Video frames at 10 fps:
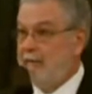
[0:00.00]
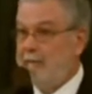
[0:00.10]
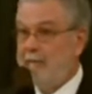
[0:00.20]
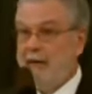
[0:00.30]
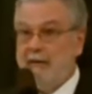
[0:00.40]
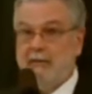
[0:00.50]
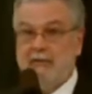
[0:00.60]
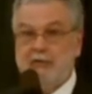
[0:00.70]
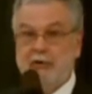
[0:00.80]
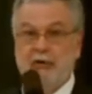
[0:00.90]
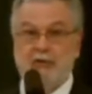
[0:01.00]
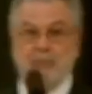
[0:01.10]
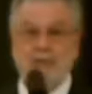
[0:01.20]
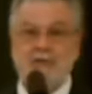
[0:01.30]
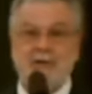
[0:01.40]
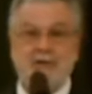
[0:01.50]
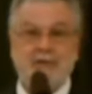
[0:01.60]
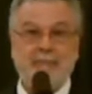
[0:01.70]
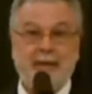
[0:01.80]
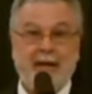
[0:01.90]
but church was
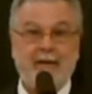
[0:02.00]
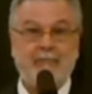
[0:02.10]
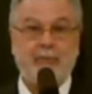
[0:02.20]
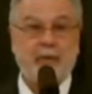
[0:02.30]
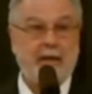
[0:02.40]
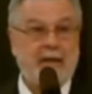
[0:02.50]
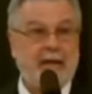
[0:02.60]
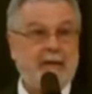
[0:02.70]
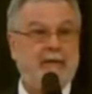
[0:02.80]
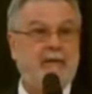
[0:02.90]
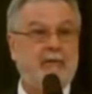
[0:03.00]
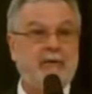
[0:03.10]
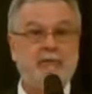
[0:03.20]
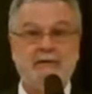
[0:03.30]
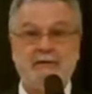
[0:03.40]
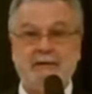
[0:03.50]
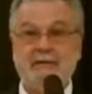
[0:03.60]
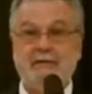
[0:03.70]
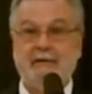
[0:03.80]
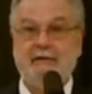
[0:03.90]
such a bad brand that we
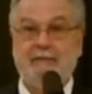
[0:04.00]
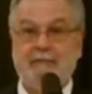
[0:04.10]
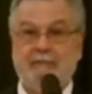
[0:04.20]
resisted it